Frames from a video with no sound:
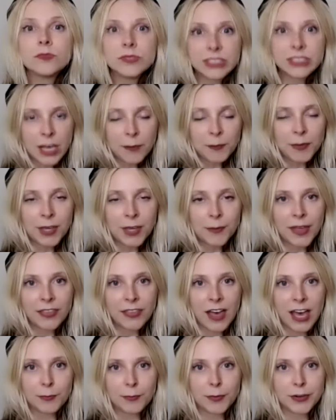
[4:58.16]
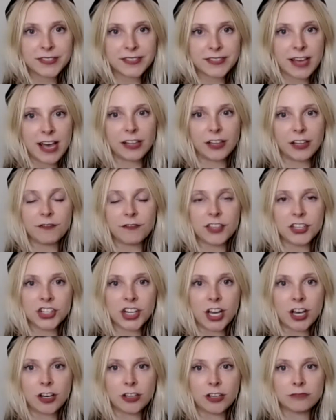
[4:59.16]
Tell me about the hybrid style of the
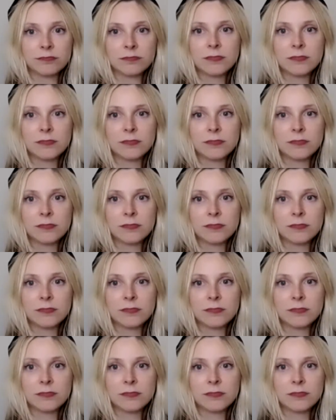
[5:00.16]
show.